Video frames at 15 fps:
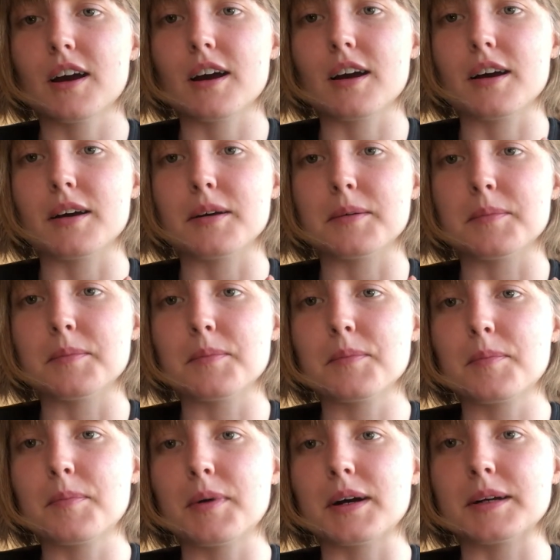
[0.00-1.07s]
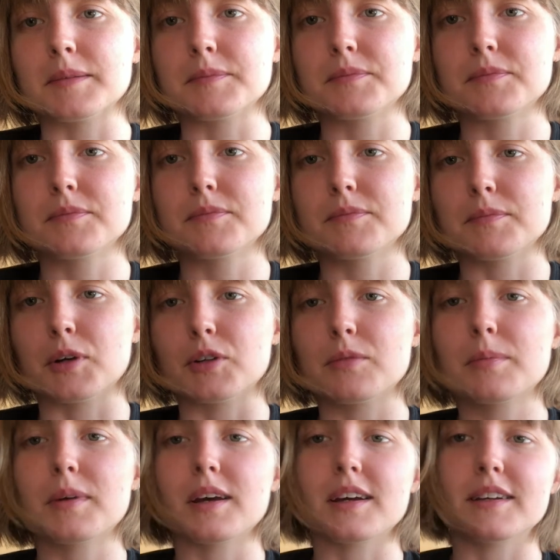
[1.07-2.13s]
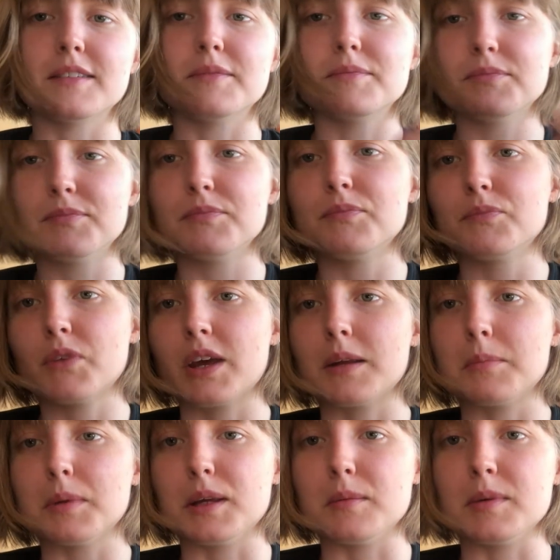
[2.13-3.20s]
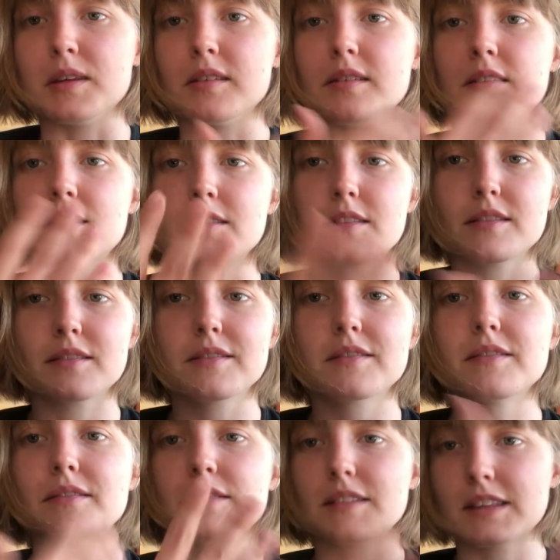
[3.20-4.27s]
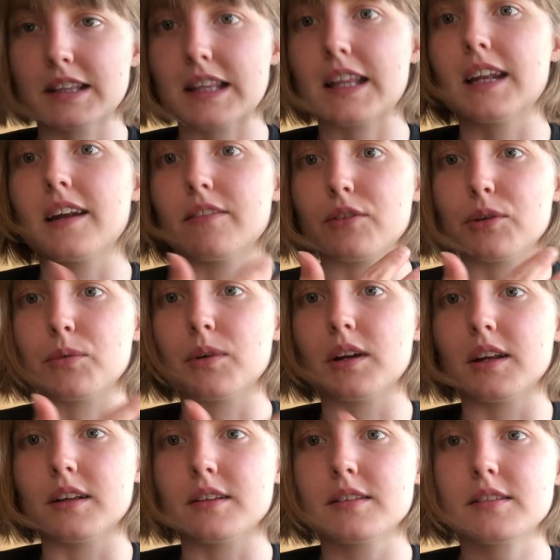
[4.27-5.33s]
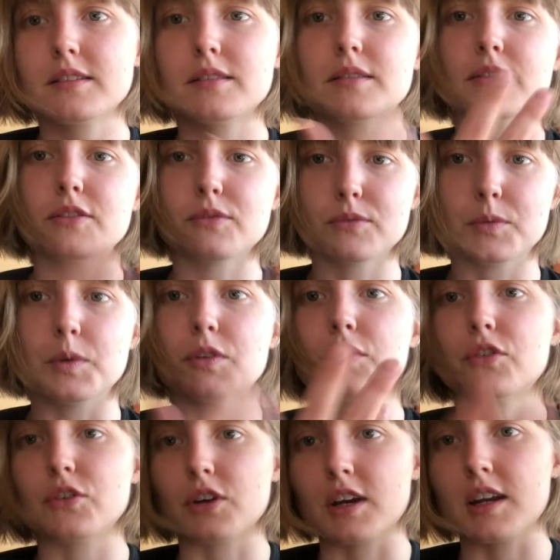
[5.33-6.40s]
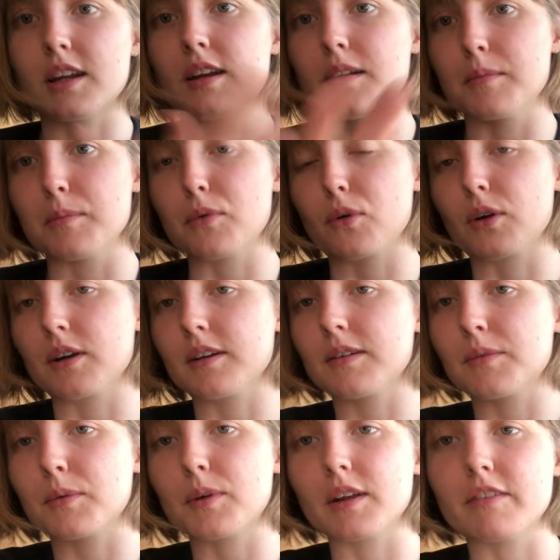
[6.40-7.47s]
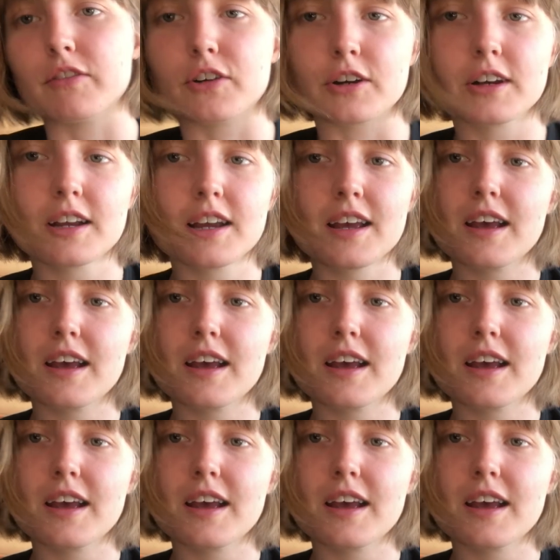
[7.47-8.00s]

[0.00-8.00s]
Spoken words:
But multiplied, had babies, then everyone else was created and born, whatever.